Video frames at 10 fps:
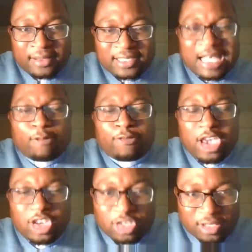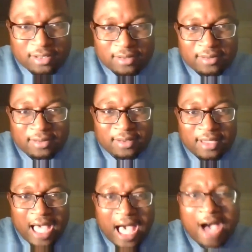salvation.
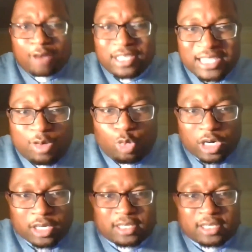How does that work?